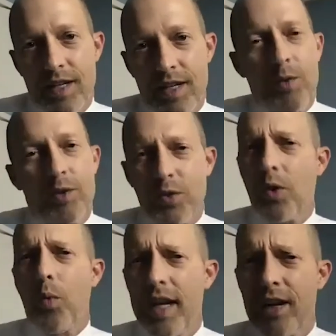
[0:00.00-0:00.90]
And so it was sort
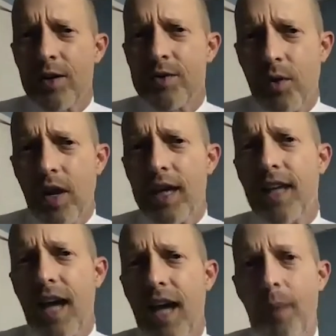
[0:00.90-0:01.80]
of weird. It was sort of like
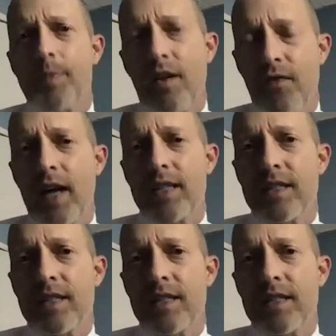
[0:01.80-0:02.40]
the opposite effect.